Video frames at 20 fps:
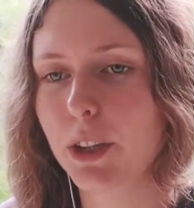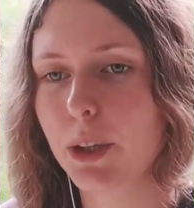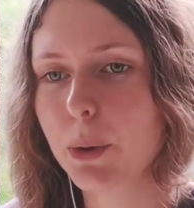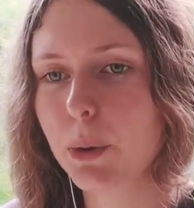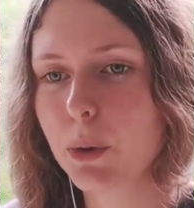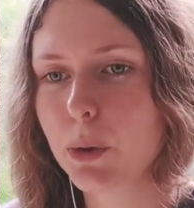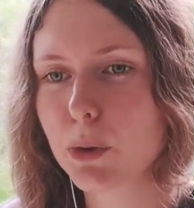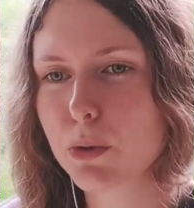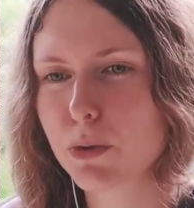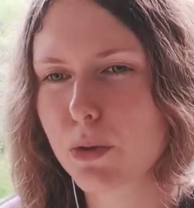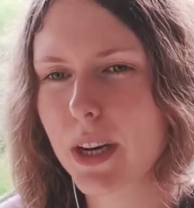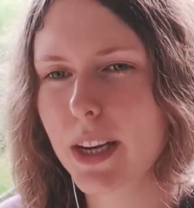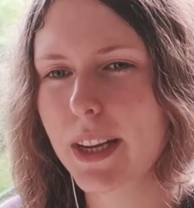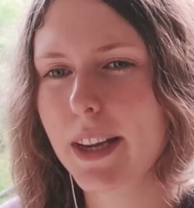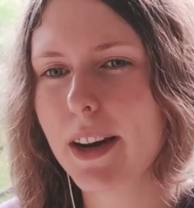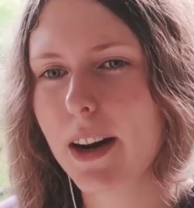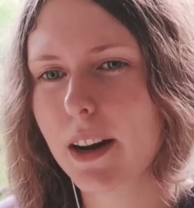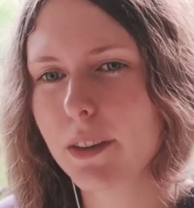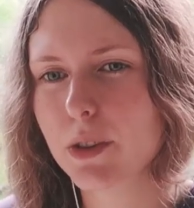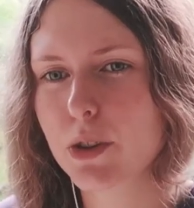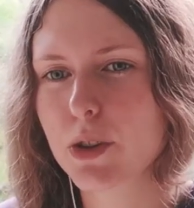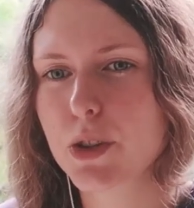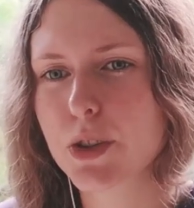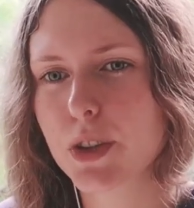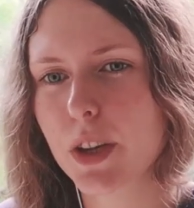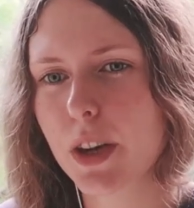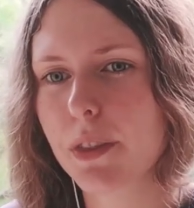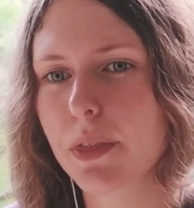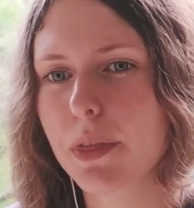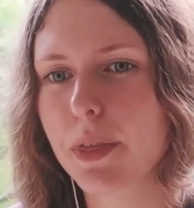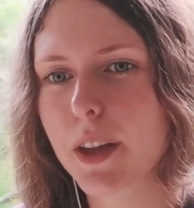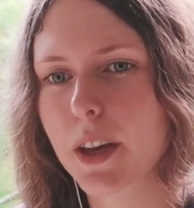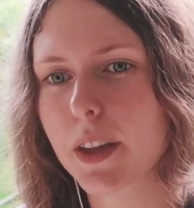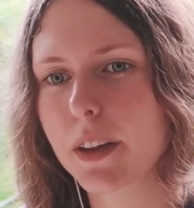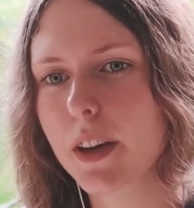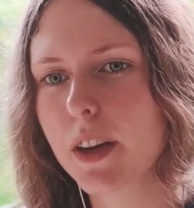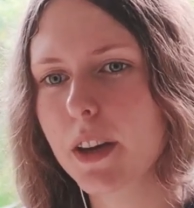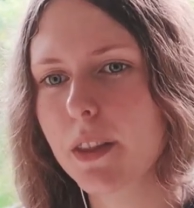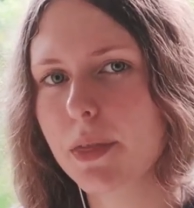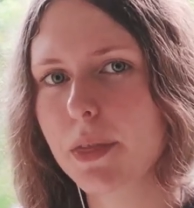you'll really understand
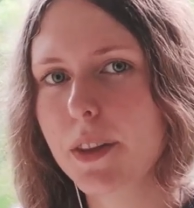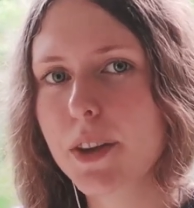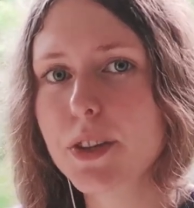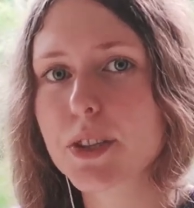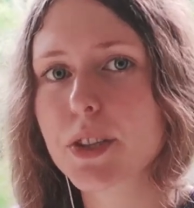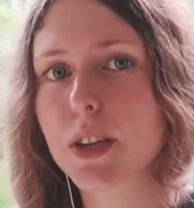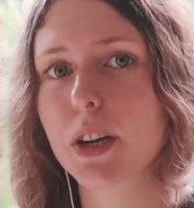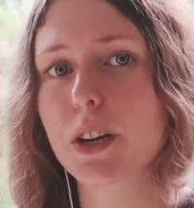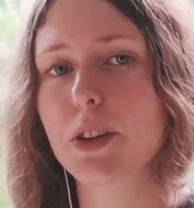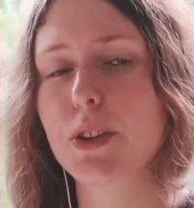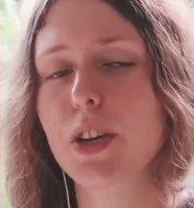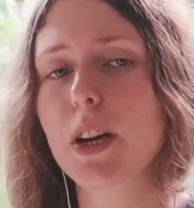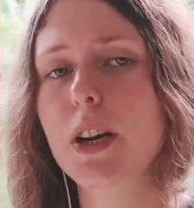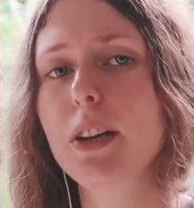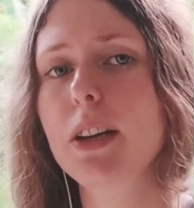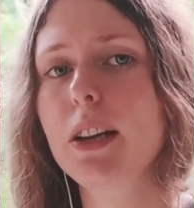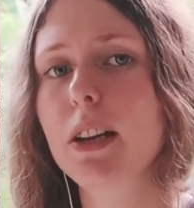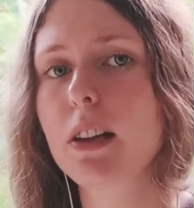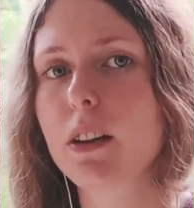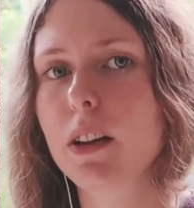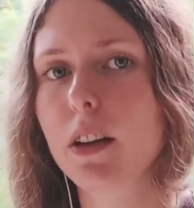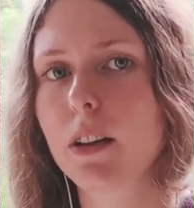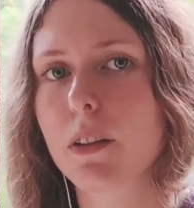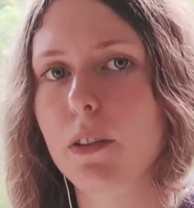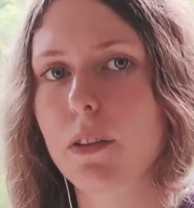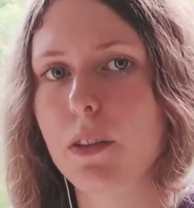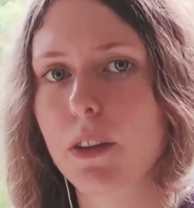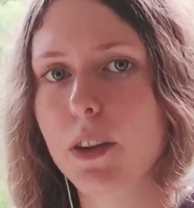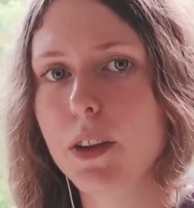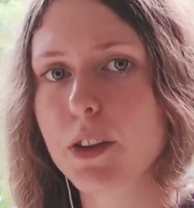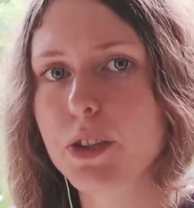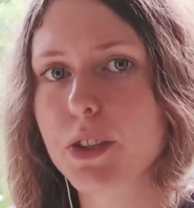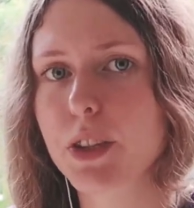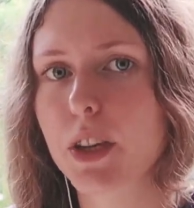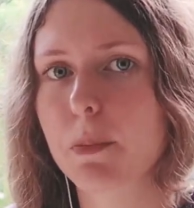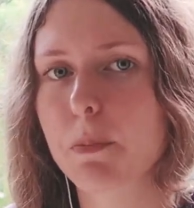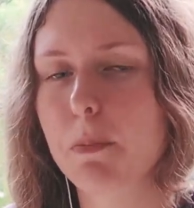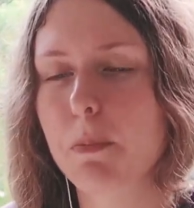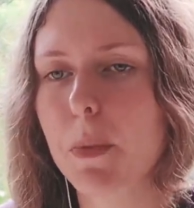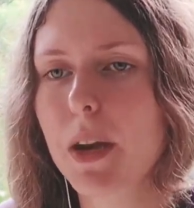that these are tiny little things
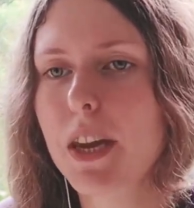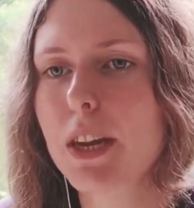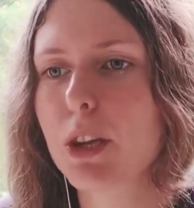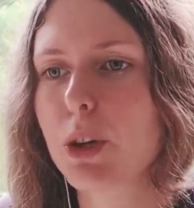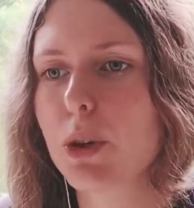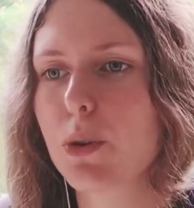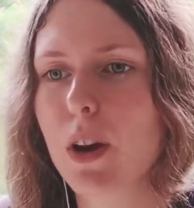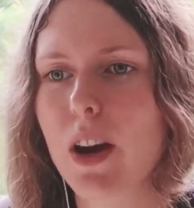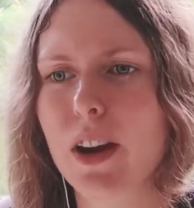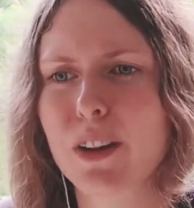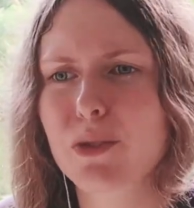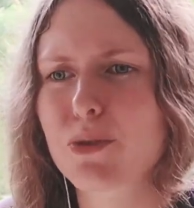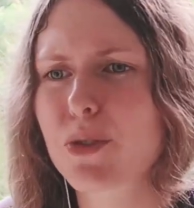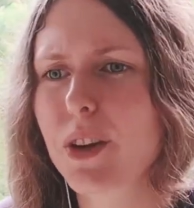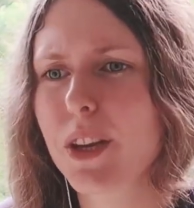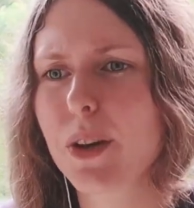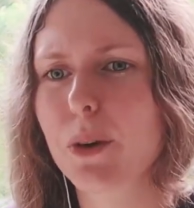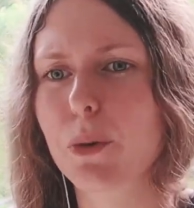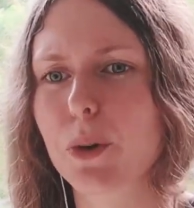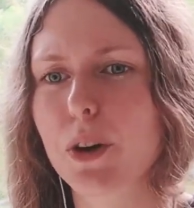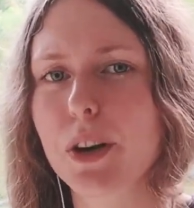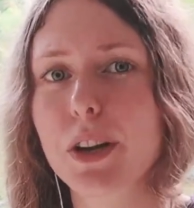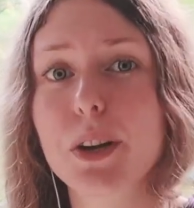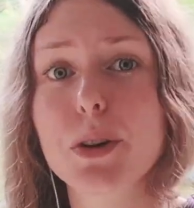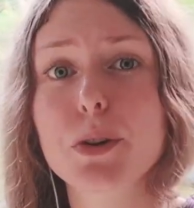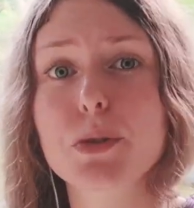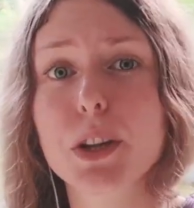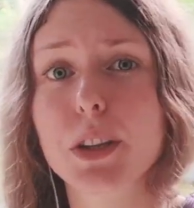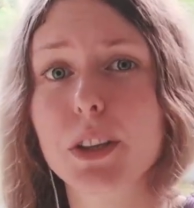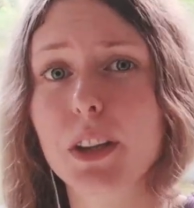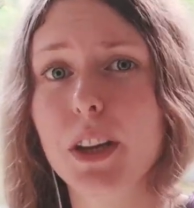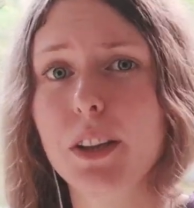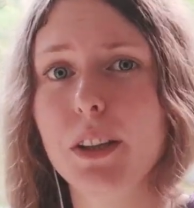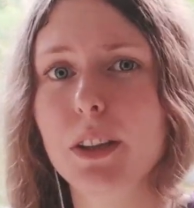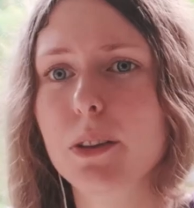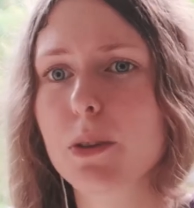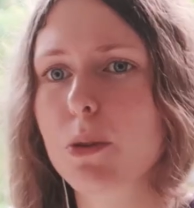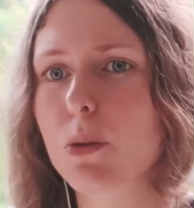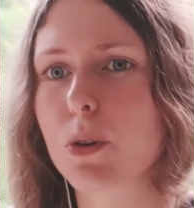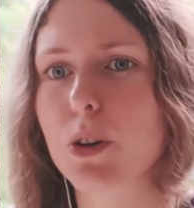that make you angry or
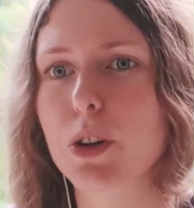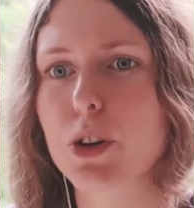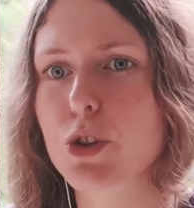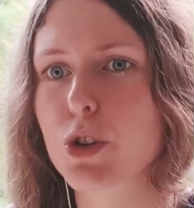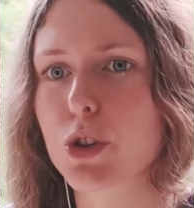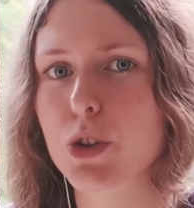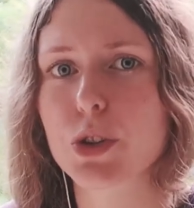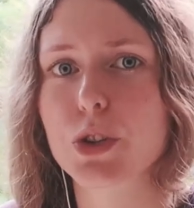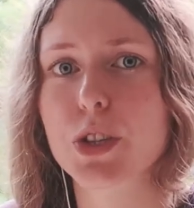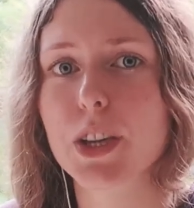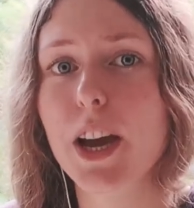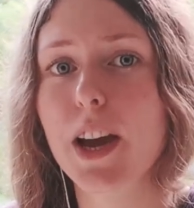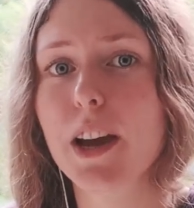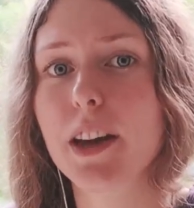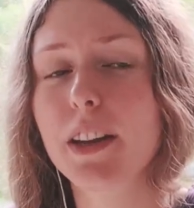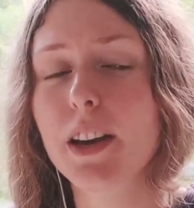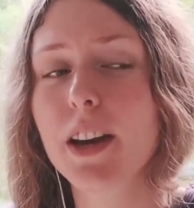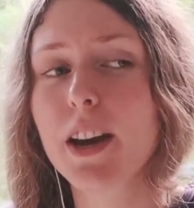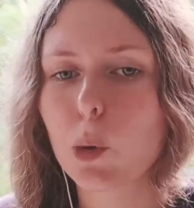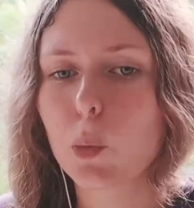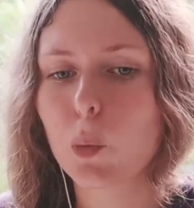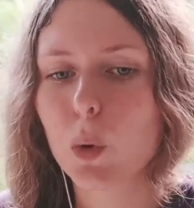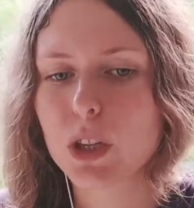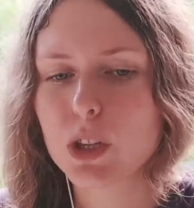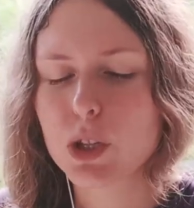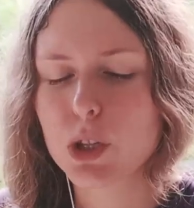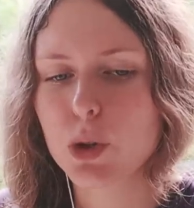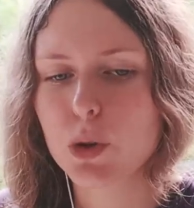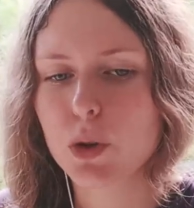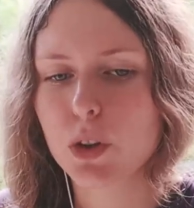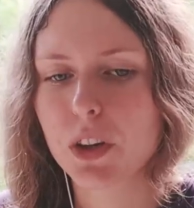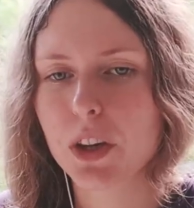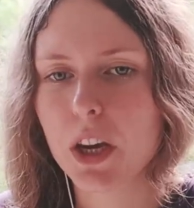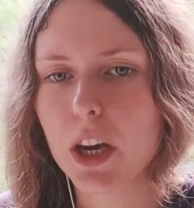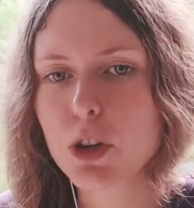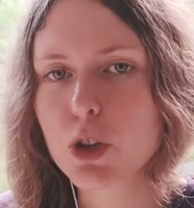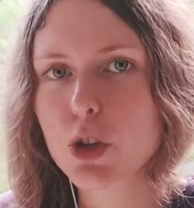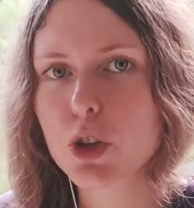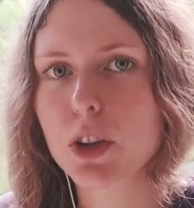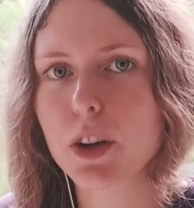irritated or just sad. And once you
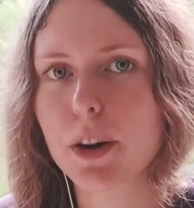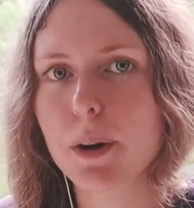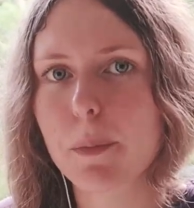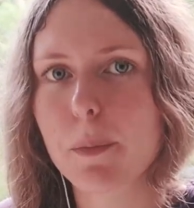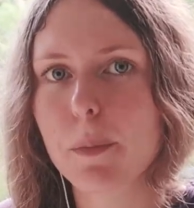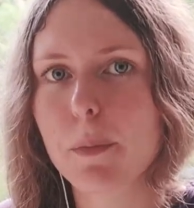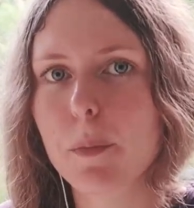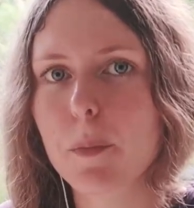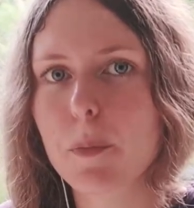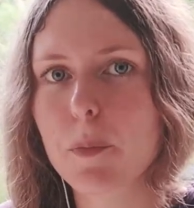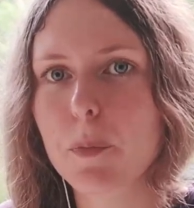catch them